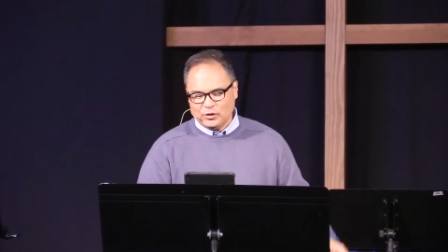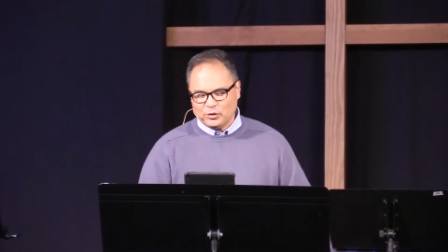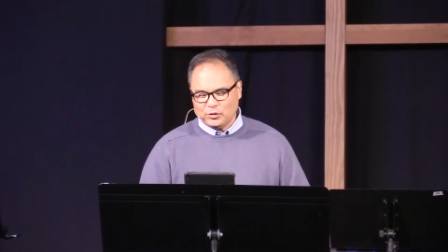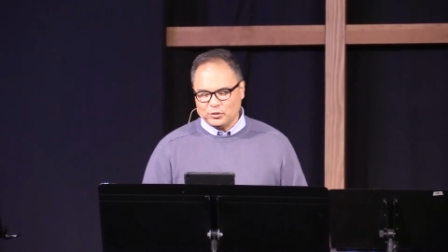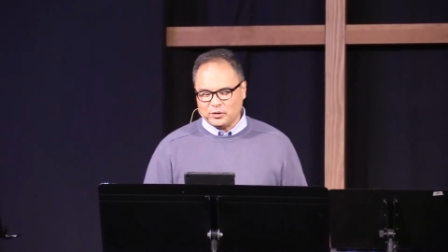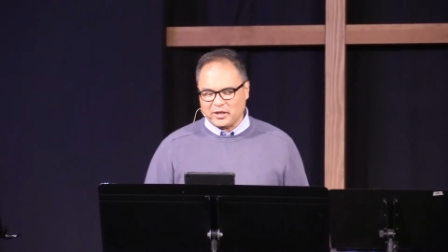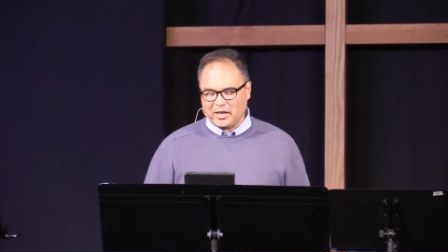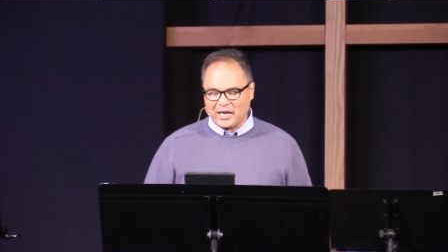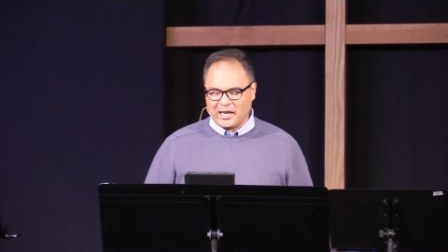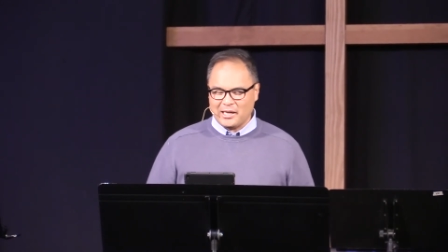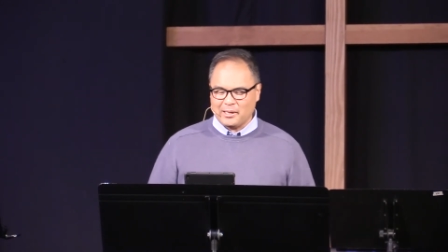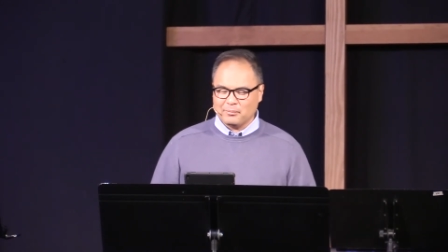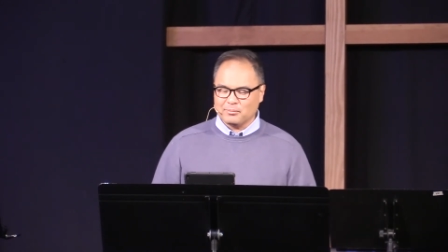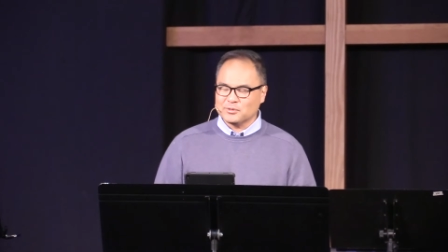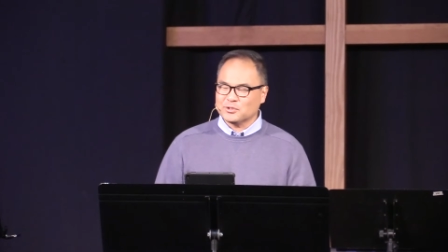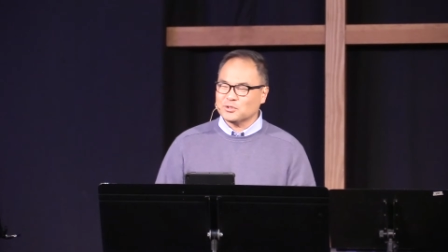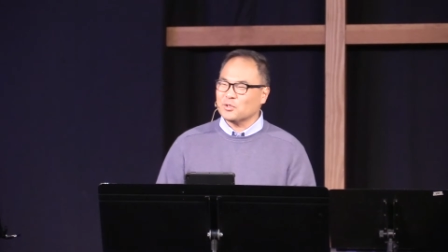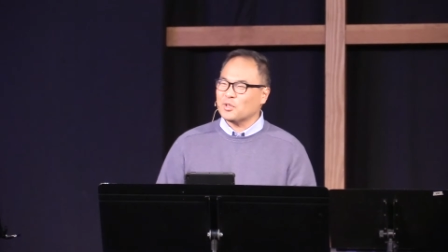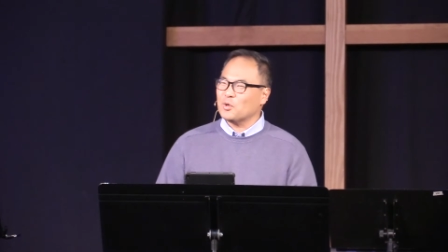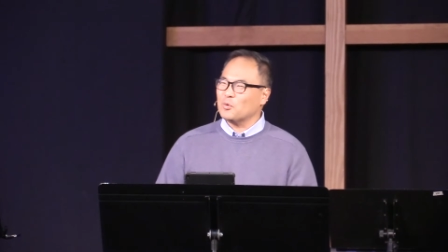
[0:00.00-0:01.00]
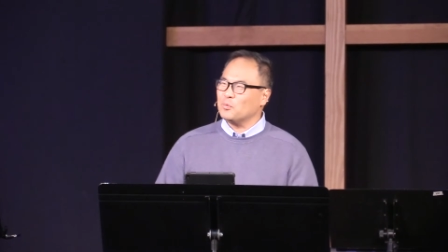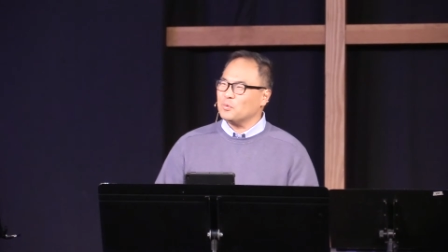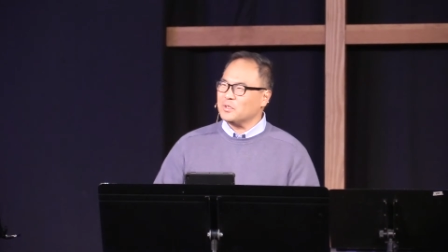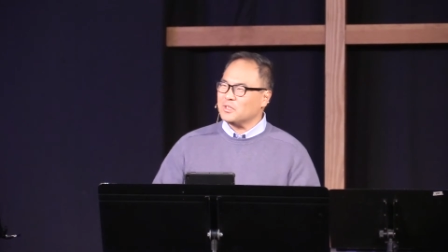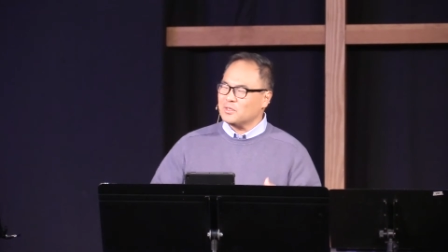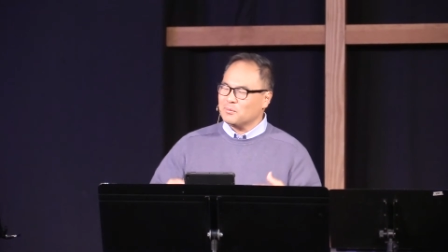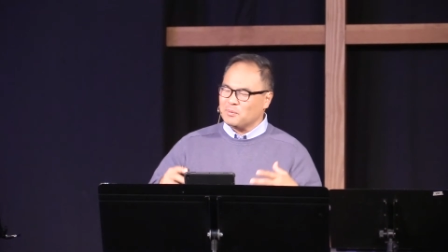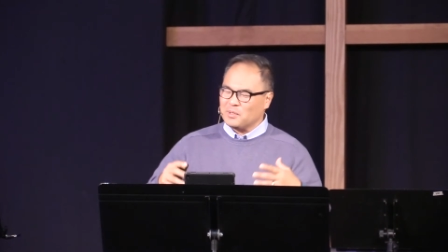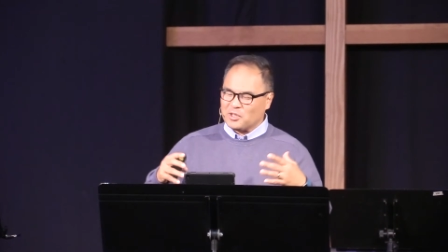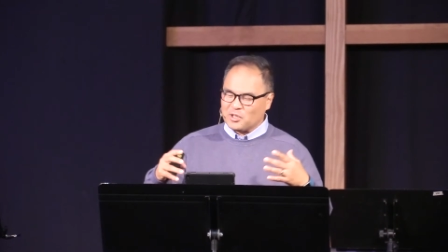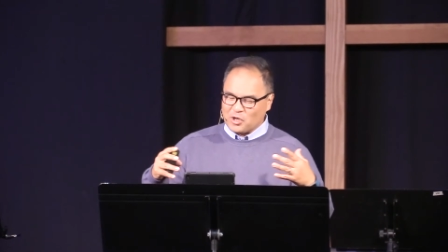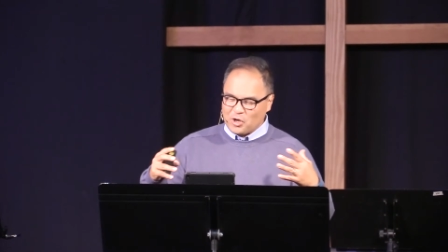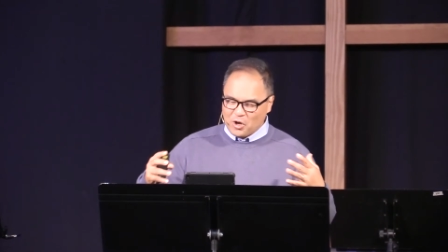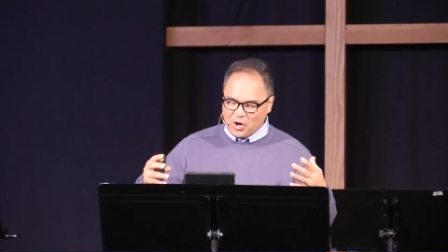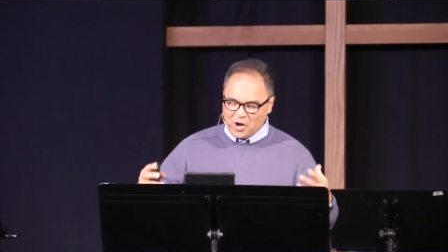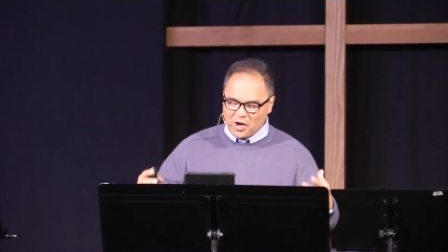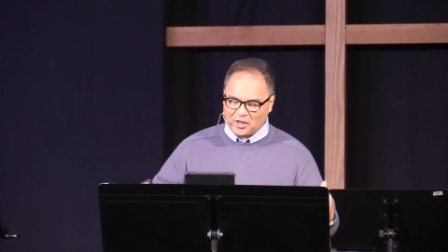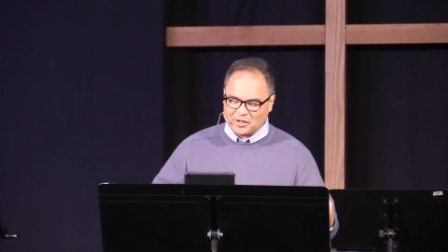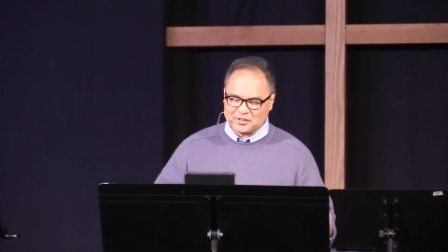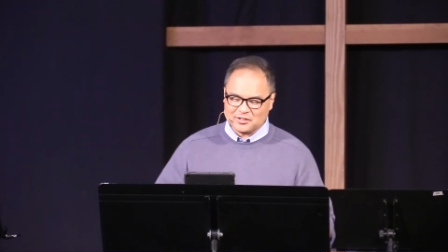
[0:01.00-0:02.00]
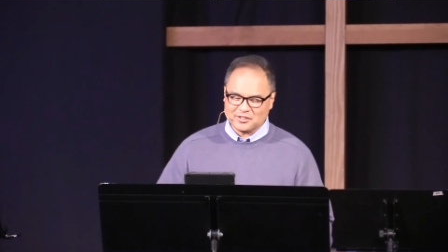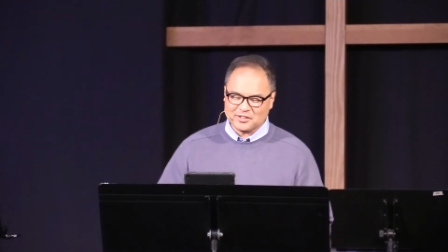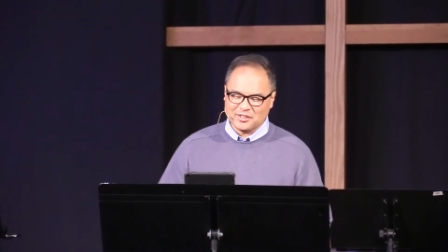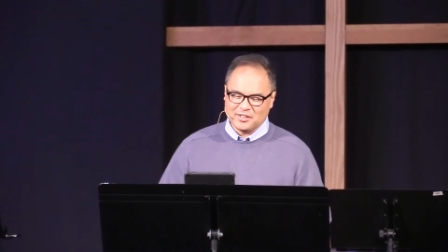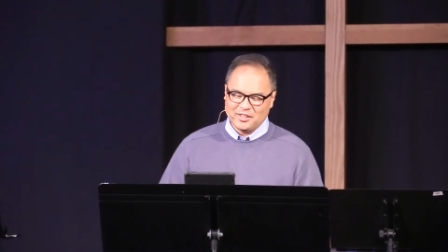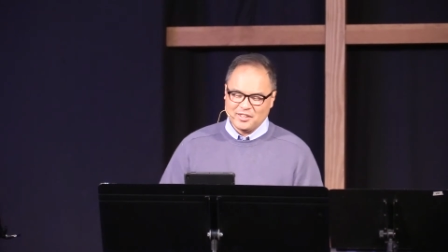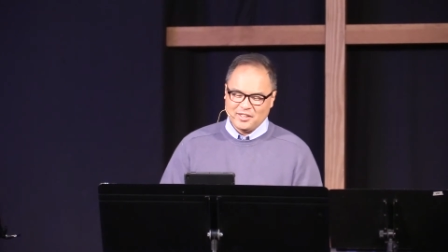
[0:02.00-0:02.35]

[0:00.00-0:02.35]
who came so that we could be caught